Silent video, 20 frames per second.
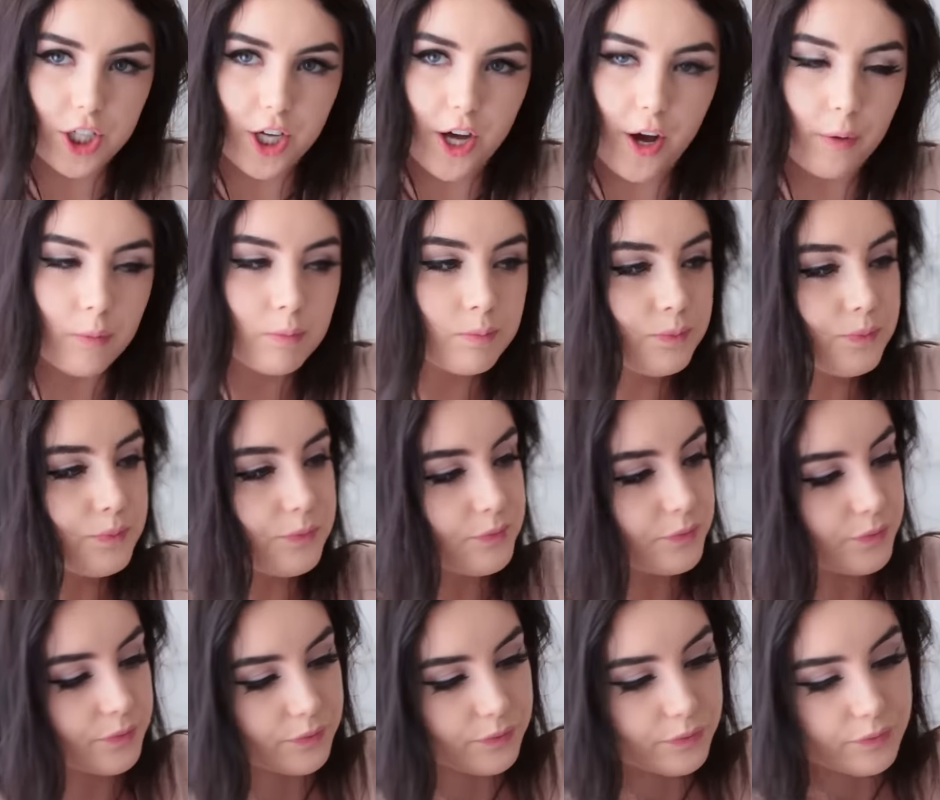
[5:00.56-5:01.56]
to go
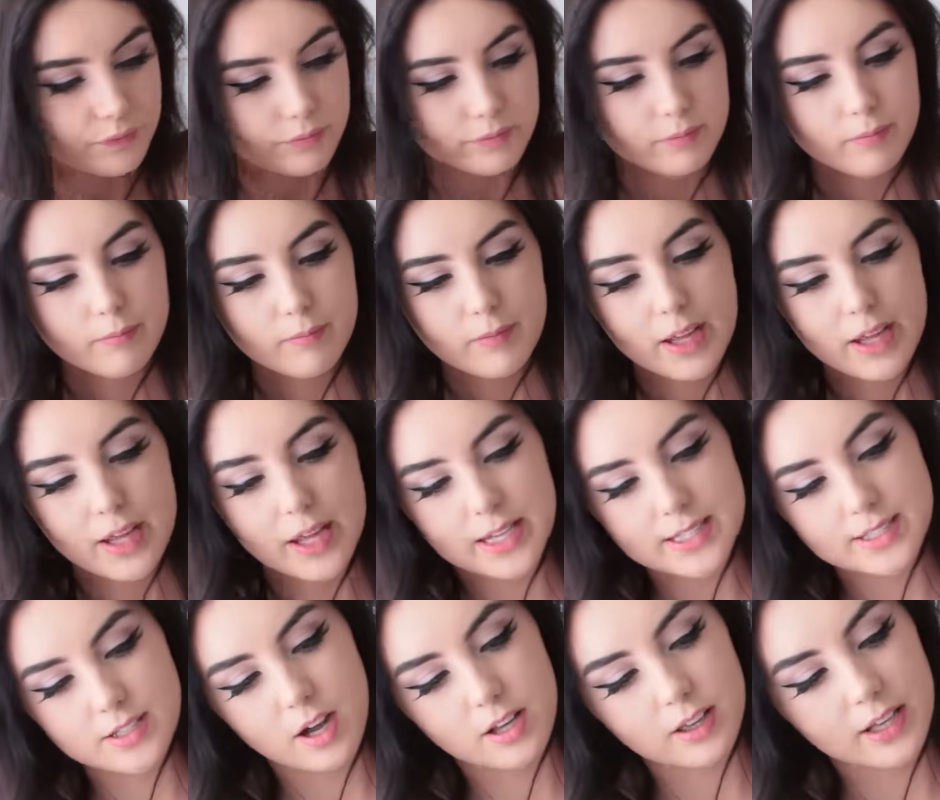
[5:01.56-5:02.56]

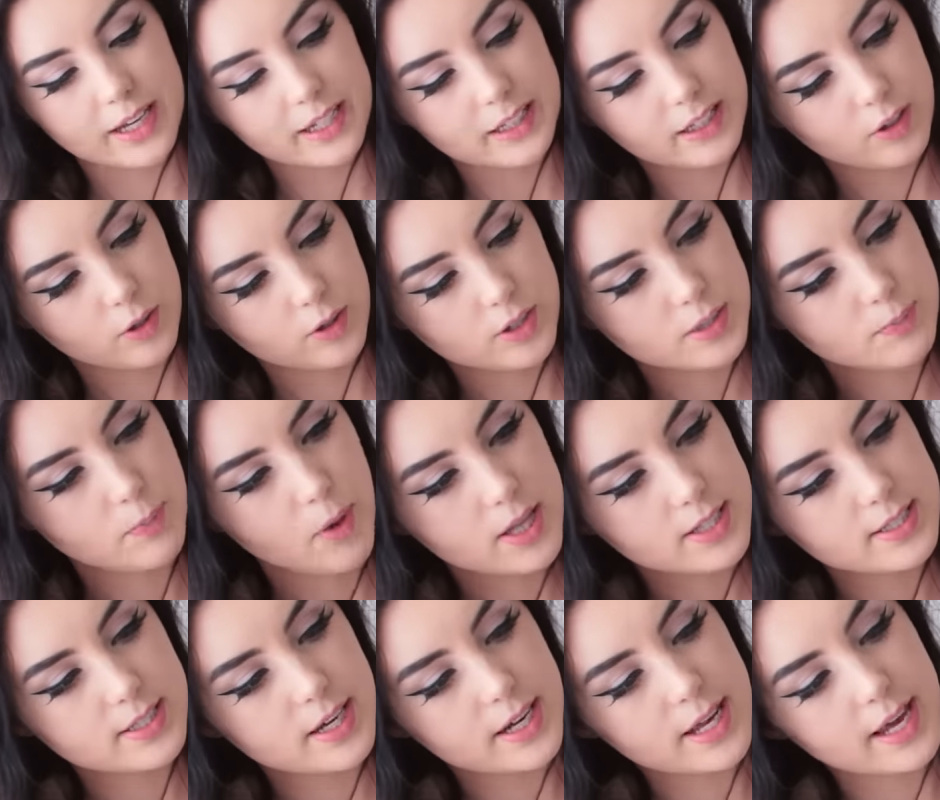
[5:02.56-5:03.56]
it's got like little
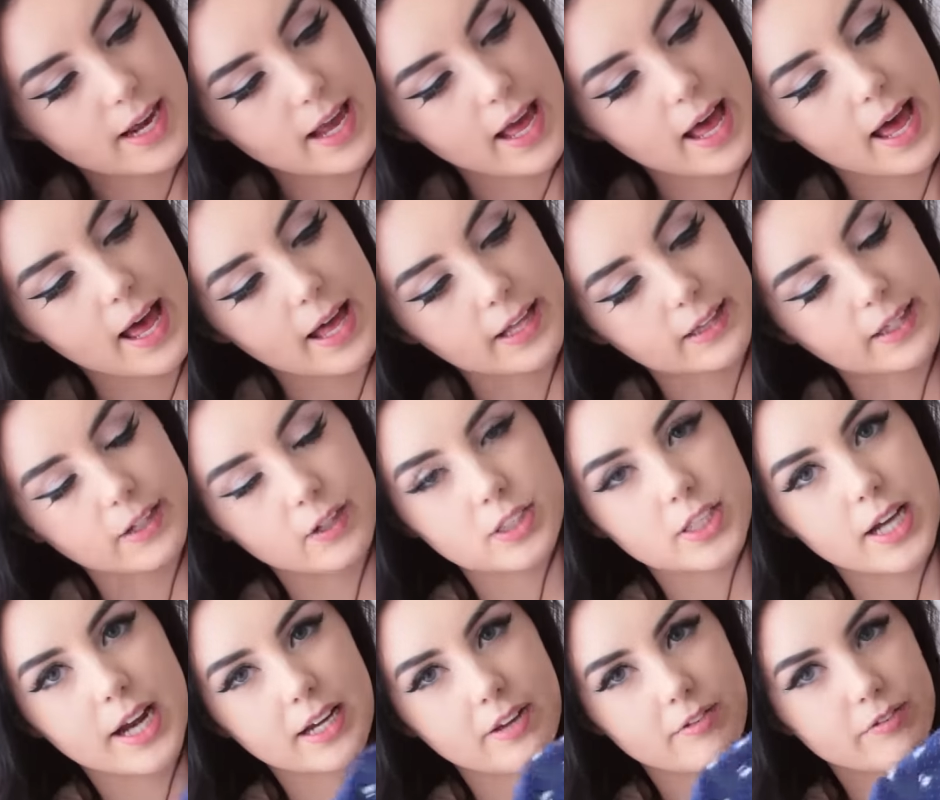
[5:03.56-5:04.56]
spots on it and little
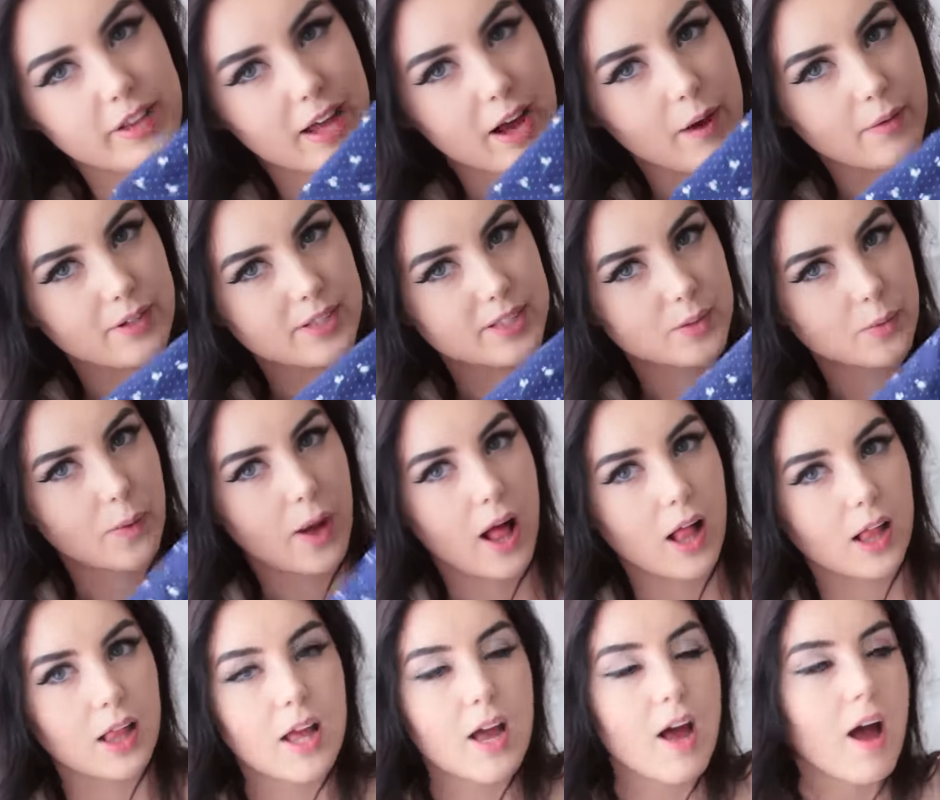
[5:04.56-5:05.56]
tiny flowers as
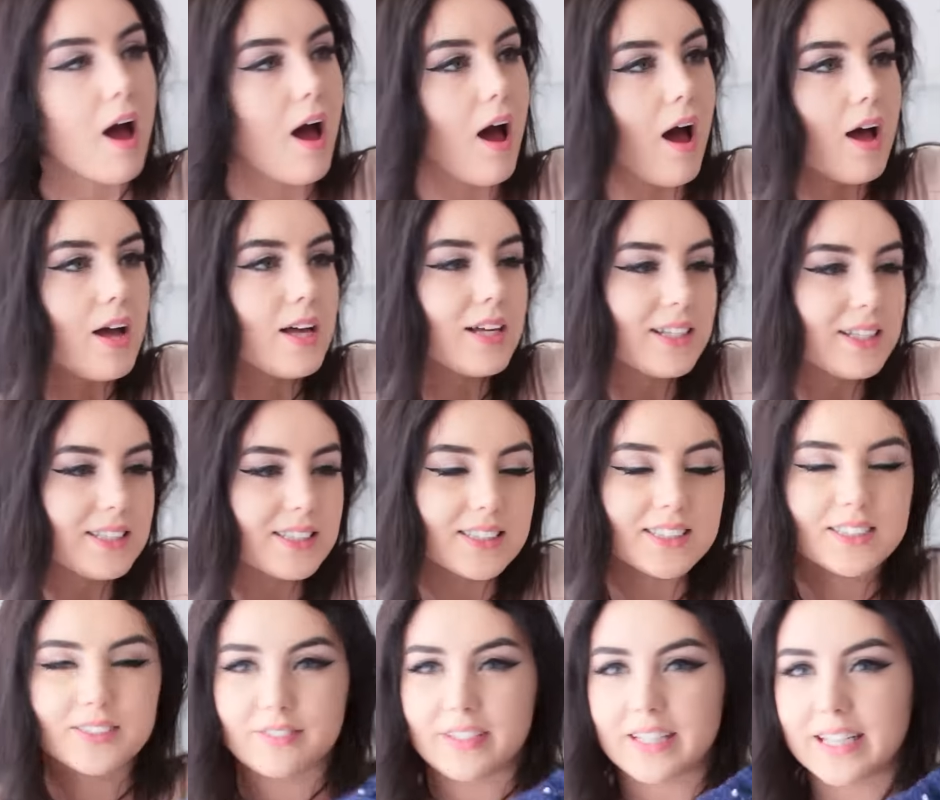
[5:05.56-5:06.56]
well it's
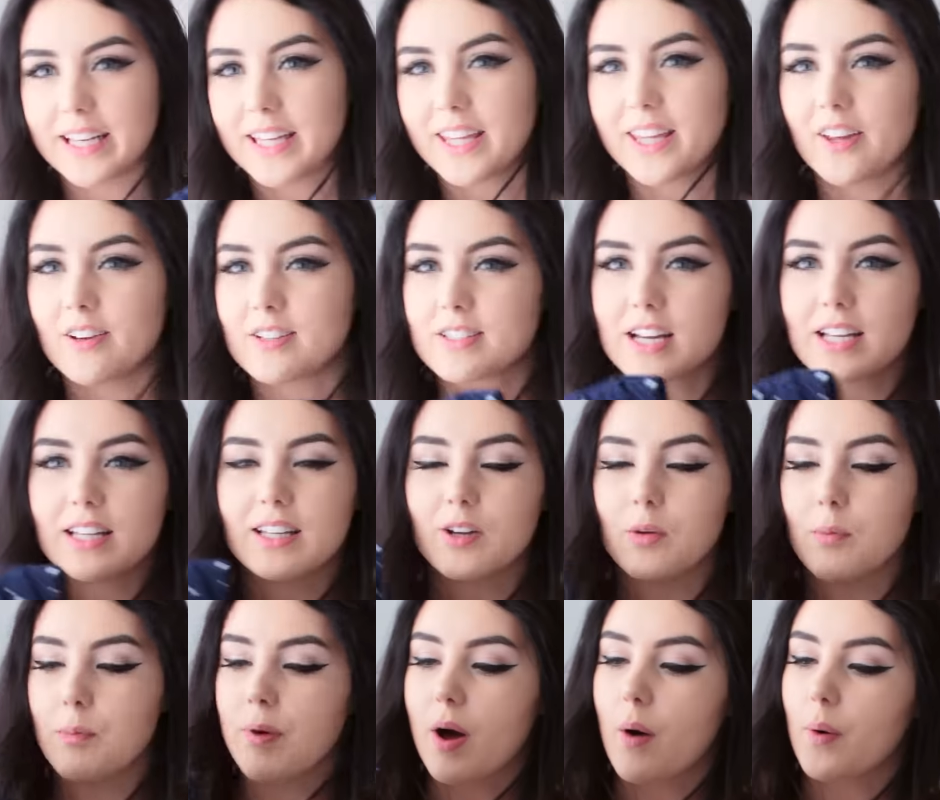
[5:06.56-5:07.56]
just really cute it's got a
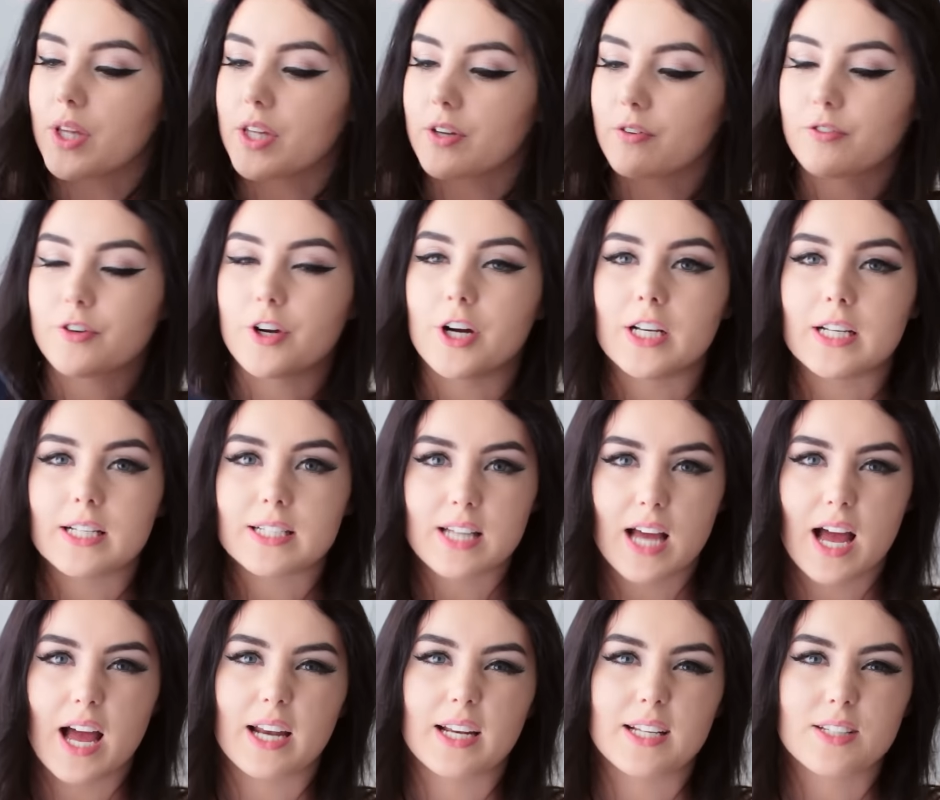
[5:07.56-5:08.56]
little bow at the front
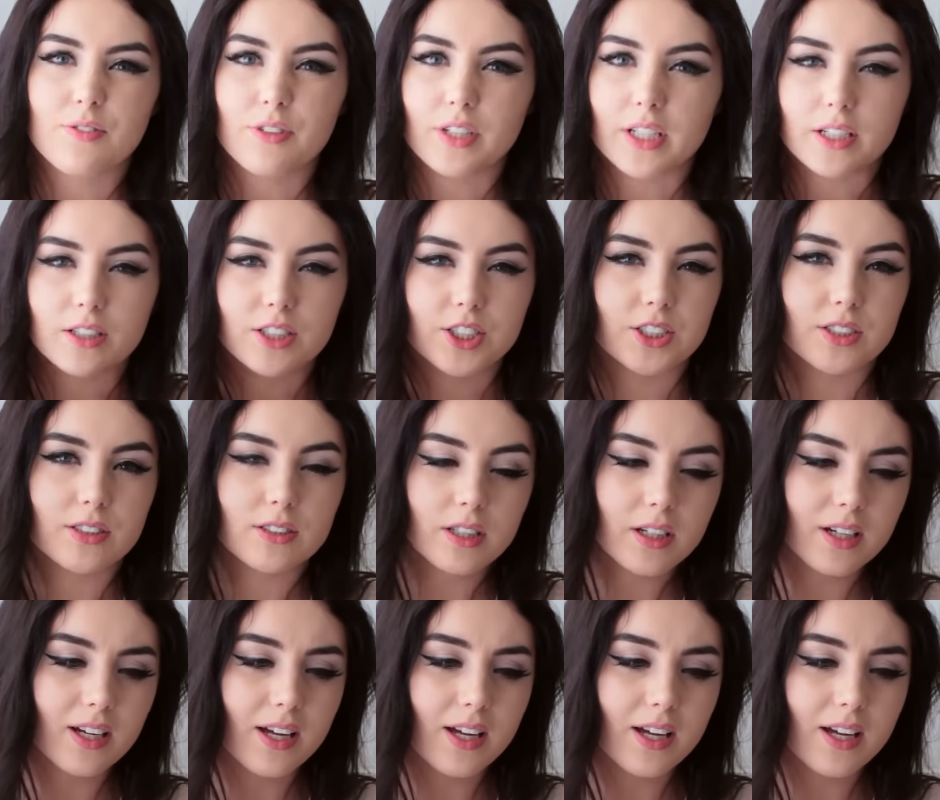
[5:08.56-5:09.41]
and it's really just